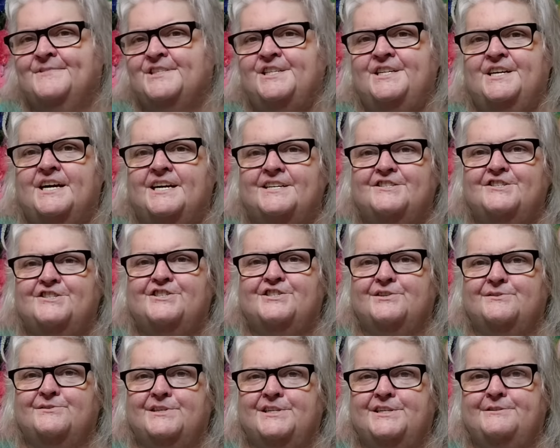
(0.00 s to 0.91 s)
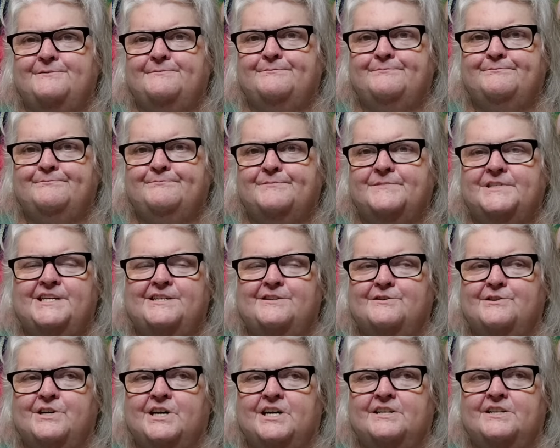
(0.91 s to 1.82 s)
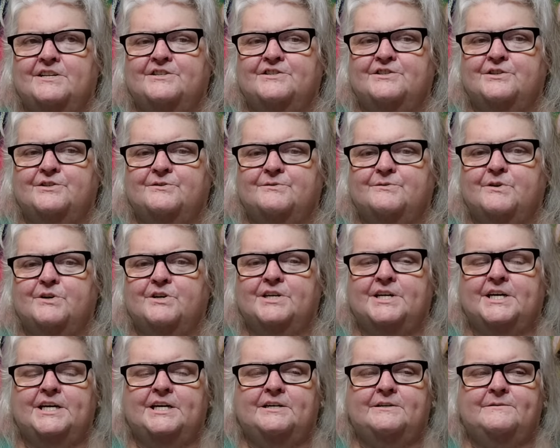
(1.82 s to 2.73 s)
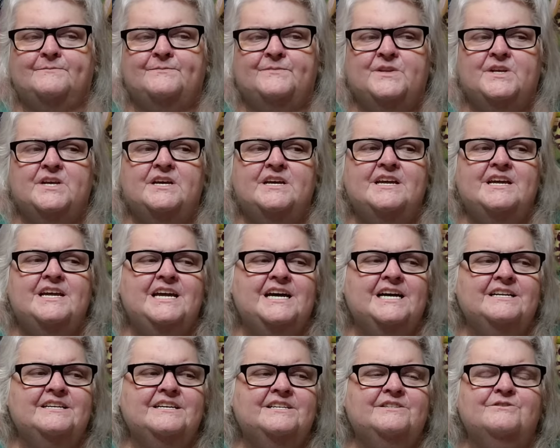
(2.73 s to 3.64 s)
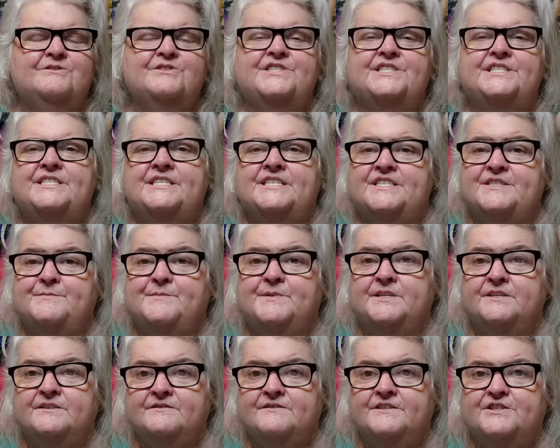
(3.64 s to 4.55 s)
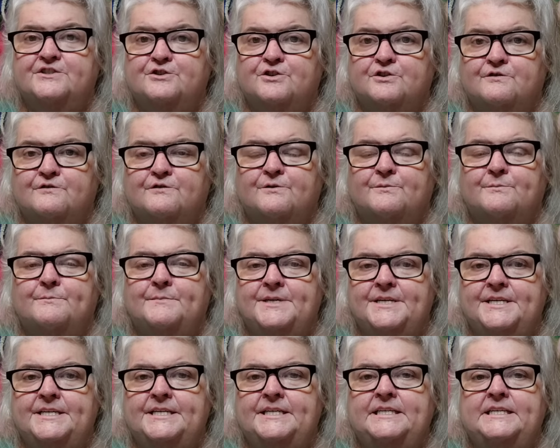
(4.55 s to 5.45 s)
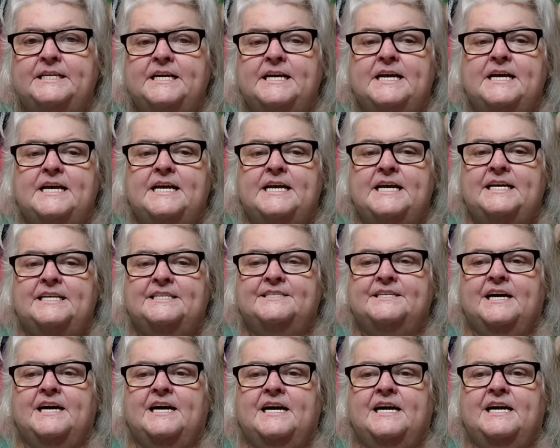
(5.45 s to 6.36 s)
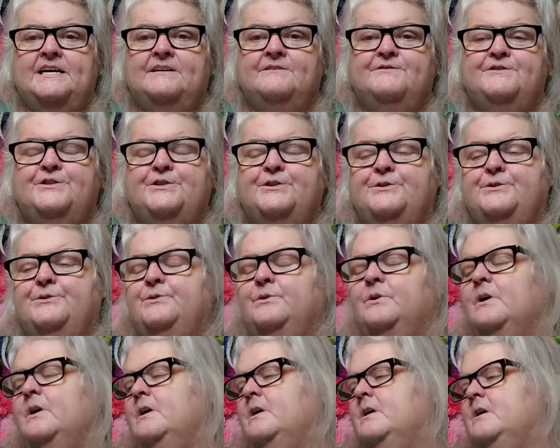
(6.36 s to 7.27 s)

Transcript: yeah, I just don't know. I don't know how that's going to work out. I, I don't see this beneficial for me as I have to,